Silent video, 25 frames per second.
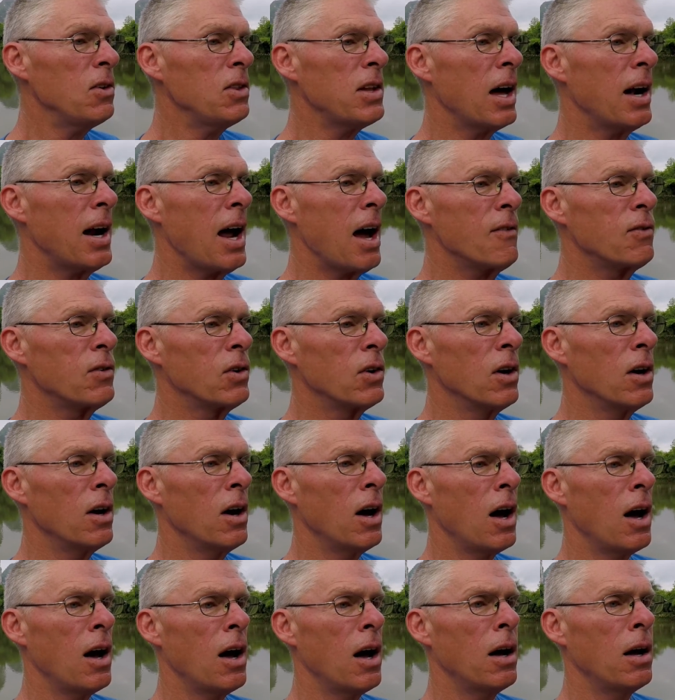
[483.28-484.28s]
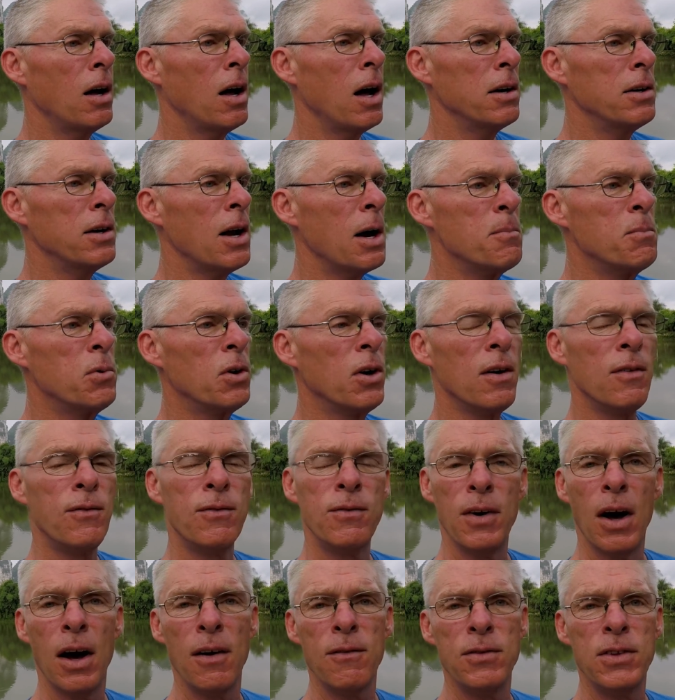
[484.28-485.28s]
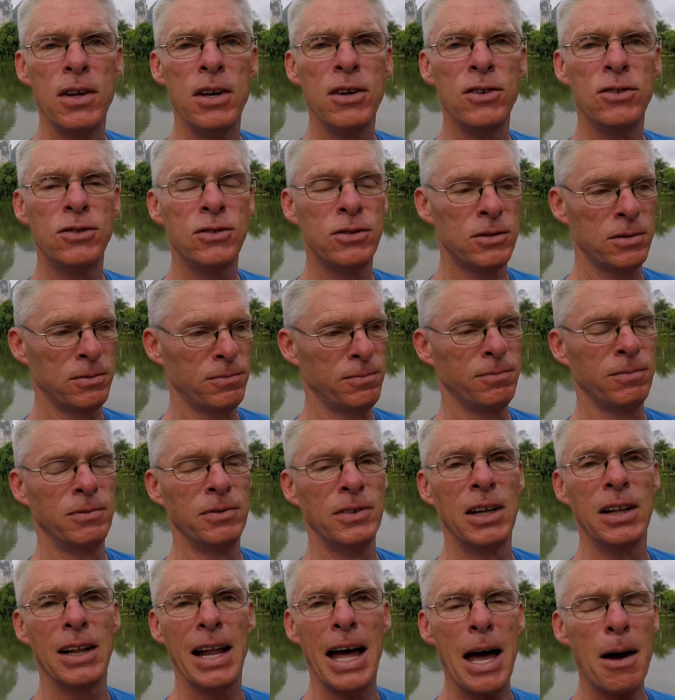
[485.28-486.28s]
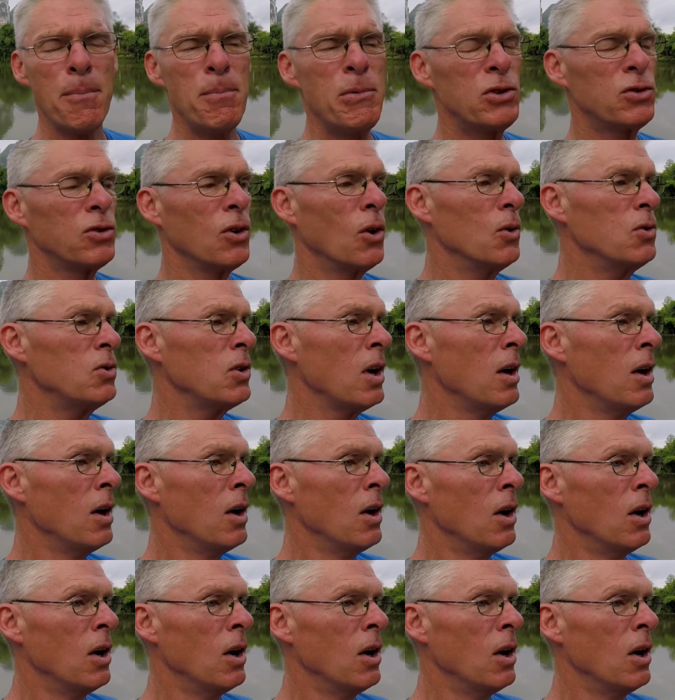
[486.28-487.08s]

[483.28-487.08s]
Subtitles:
that after a number of these little episodes.